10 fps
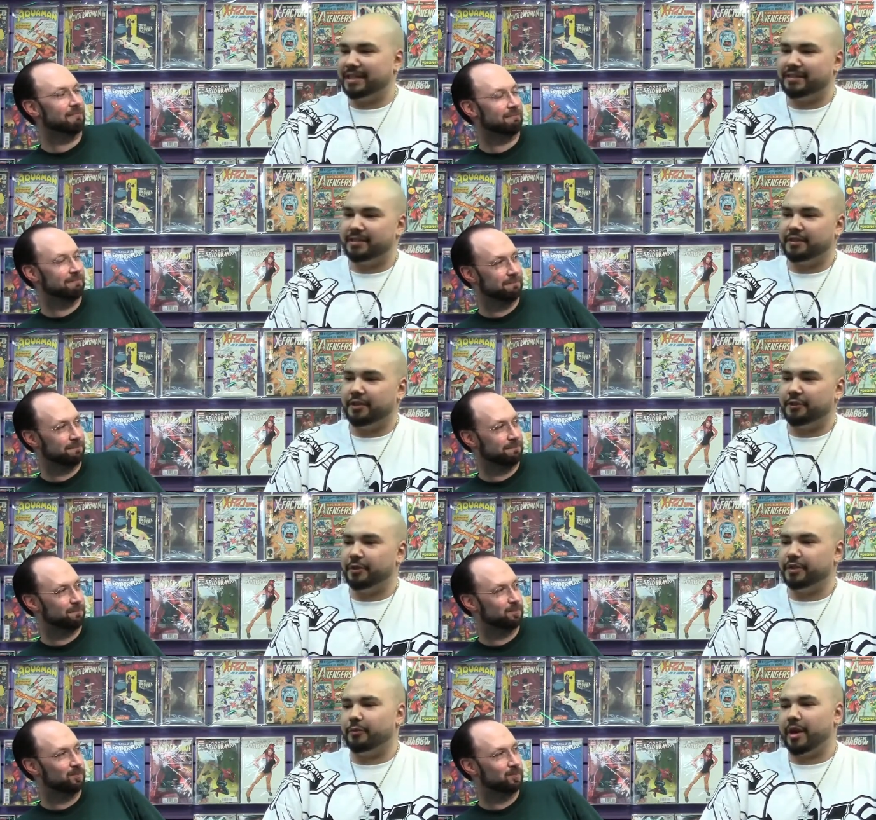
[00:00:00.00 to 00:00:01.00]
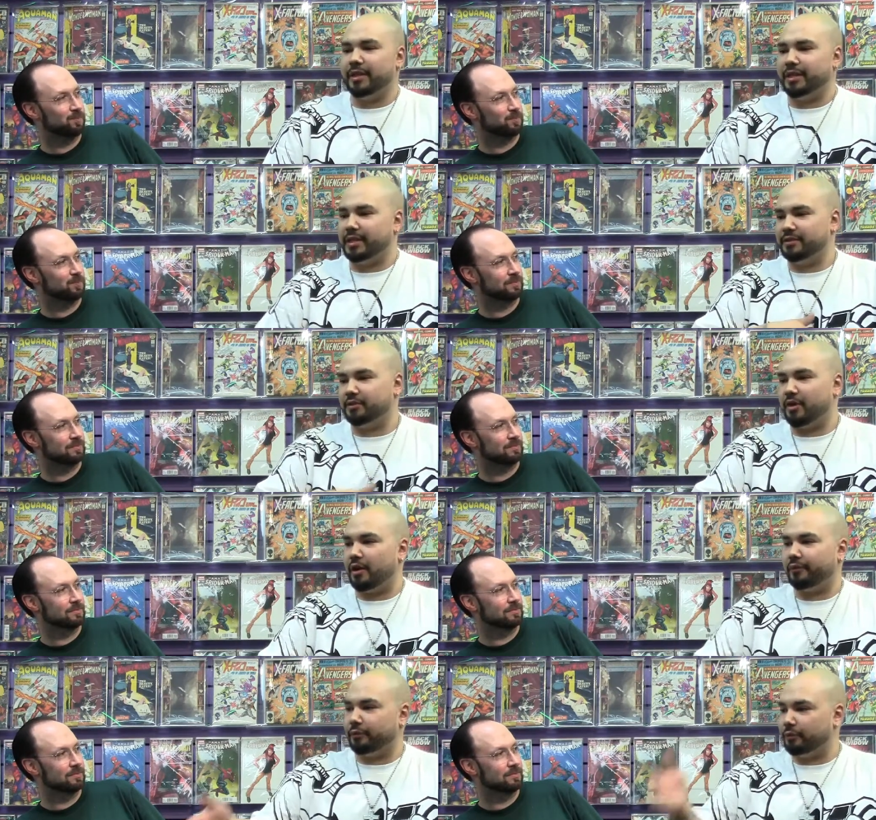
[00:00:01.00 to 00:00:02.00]
Speaker 1: this is another reason why the kids are
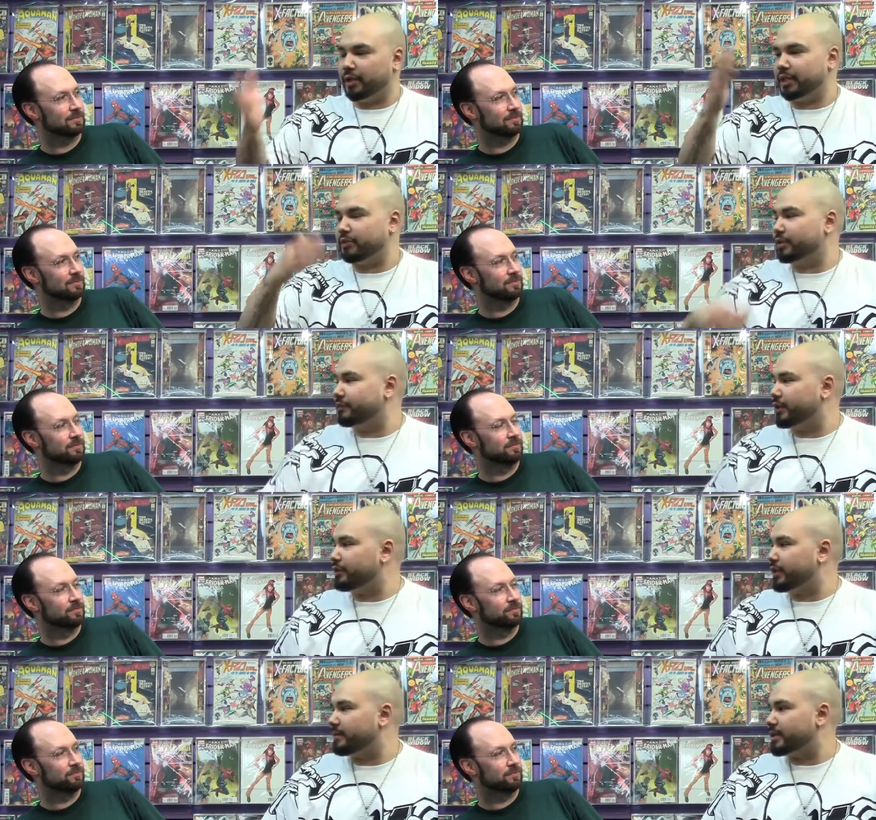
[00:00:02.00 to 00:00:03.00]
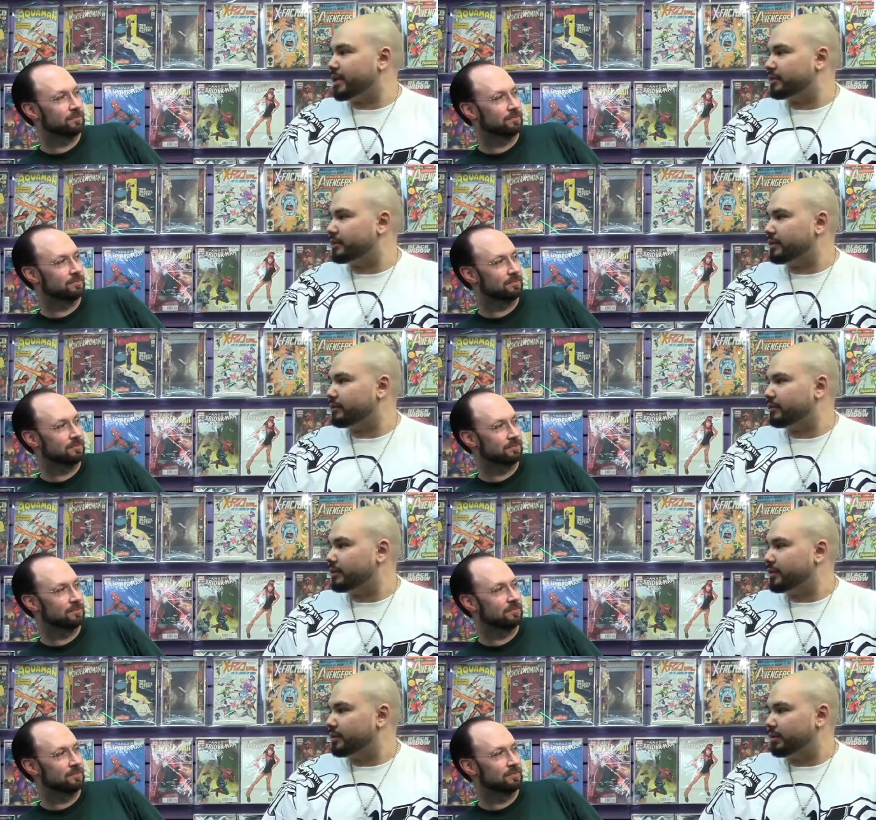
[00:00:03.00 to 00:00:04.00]
off and running towards video games now and stuff.
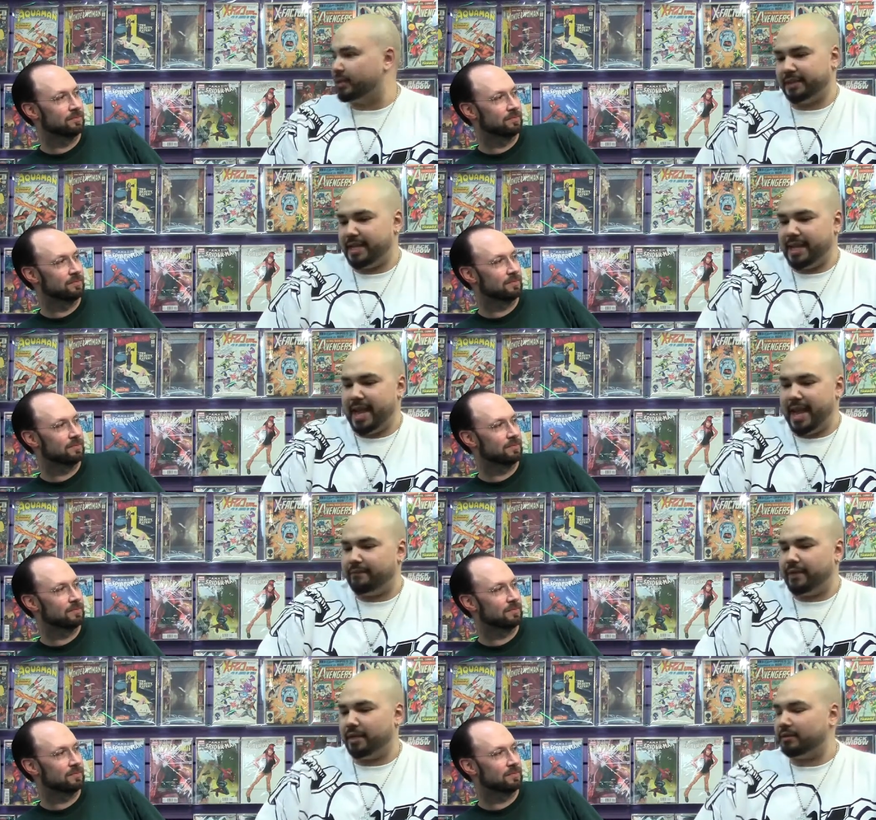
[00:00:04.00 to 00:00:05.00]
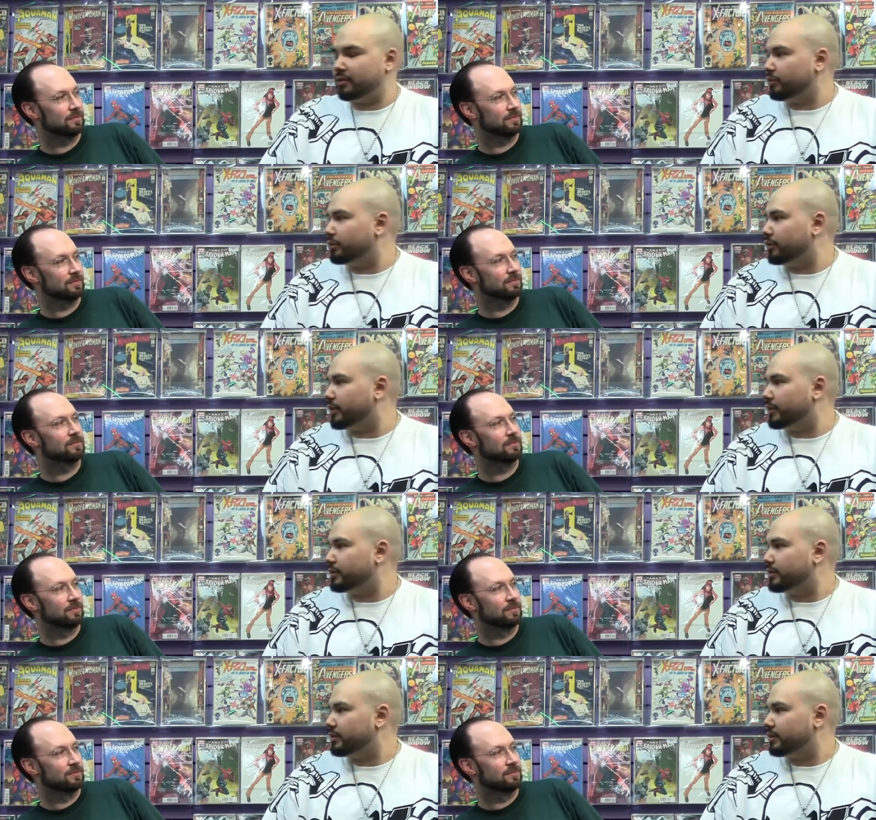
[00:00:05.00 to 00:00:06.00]
Because they can't find cool toys,
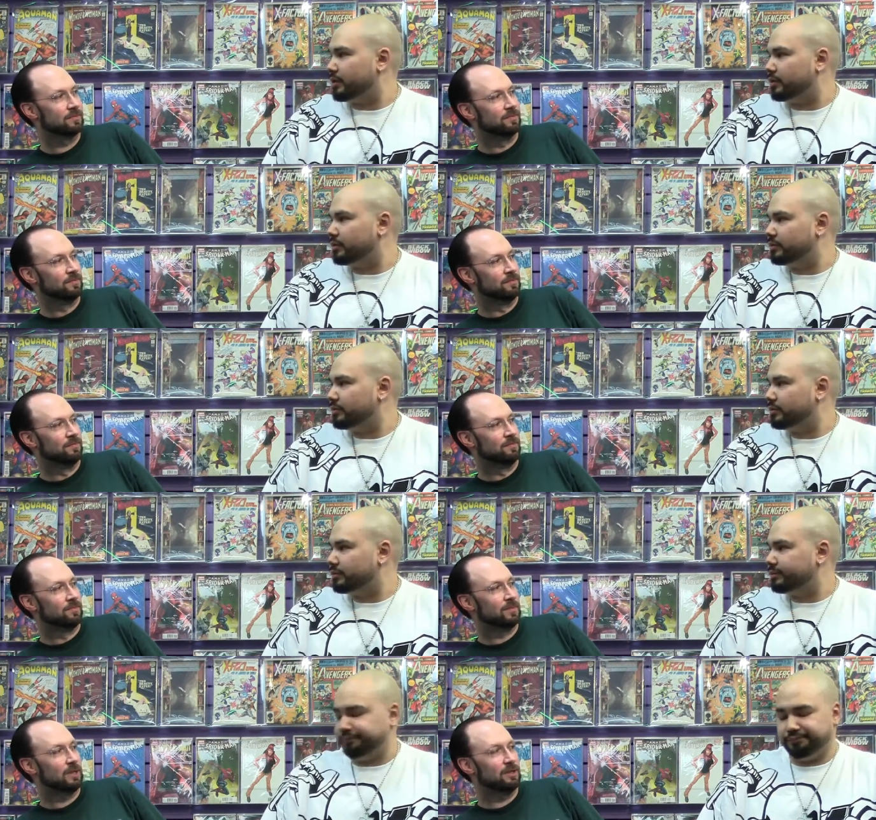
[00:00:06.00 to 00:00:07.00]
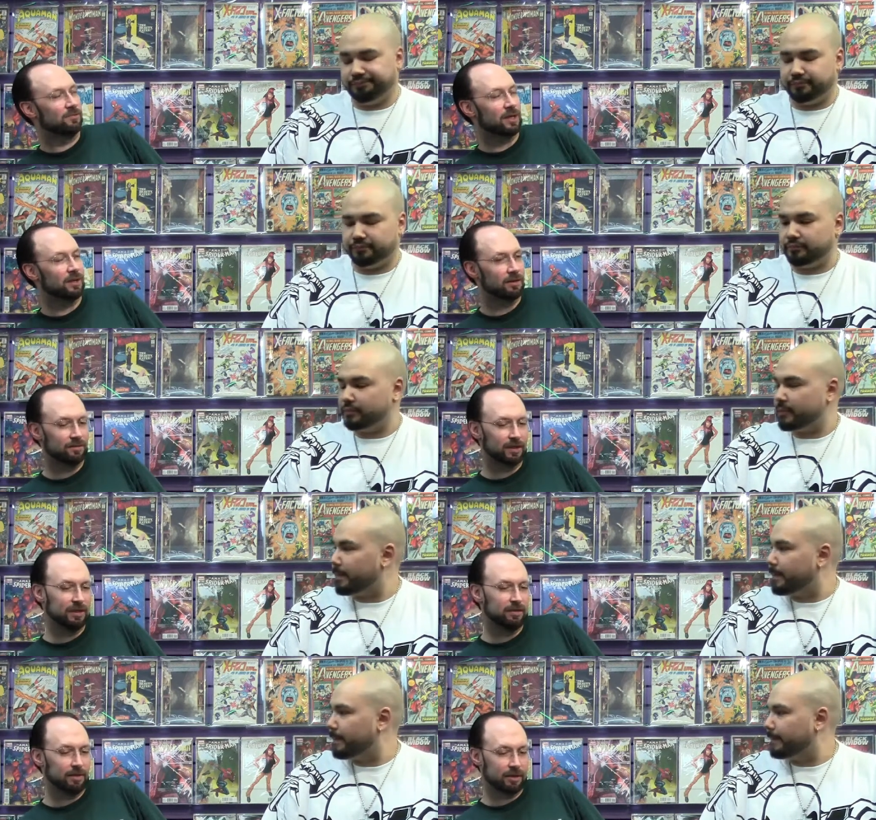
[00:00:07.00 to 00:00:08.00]
Speaker 2: you know? And if they, if
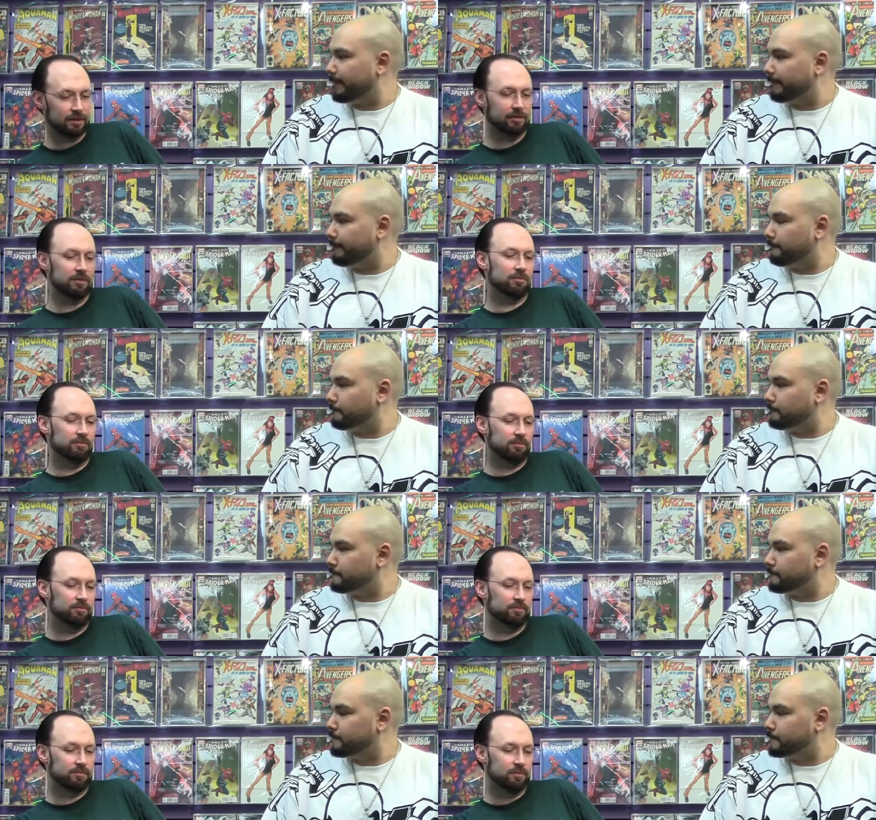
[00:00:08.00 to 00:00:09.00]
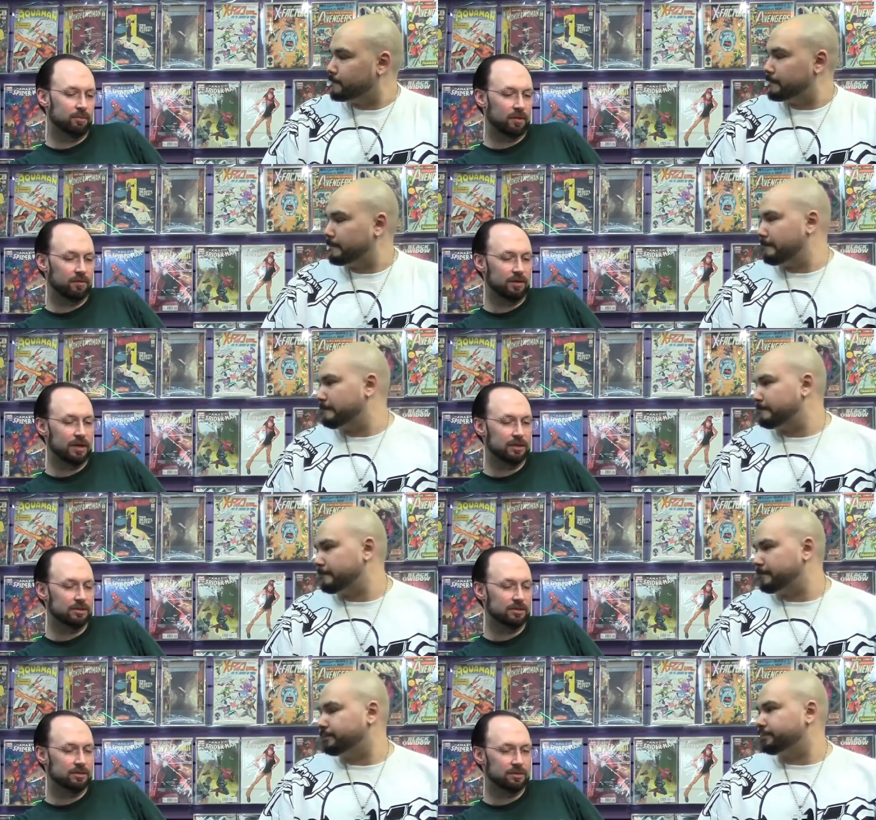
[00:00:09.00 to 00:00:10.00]
they like the Marvel
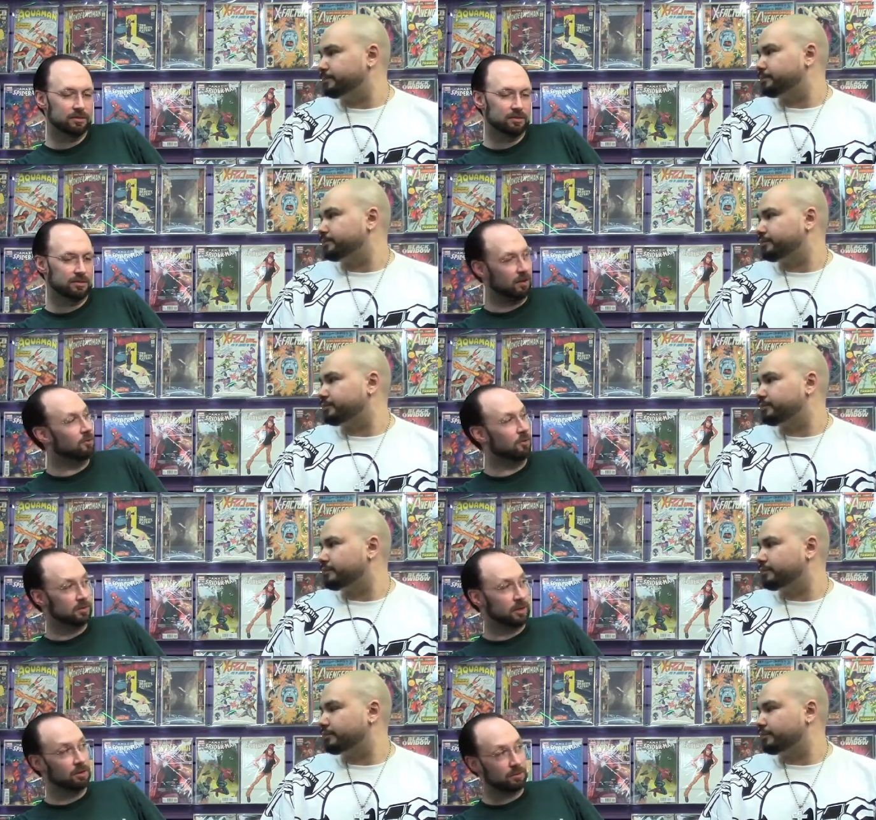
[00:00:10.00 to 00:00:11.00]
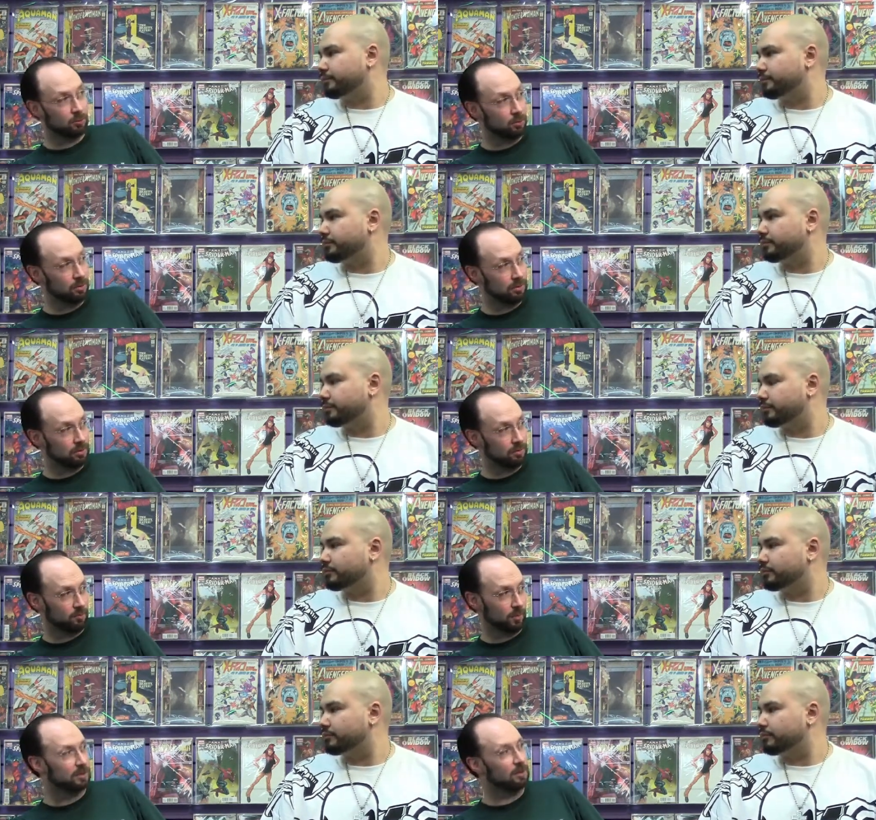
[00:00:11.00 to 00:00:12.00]
Legends, they, those are cool, but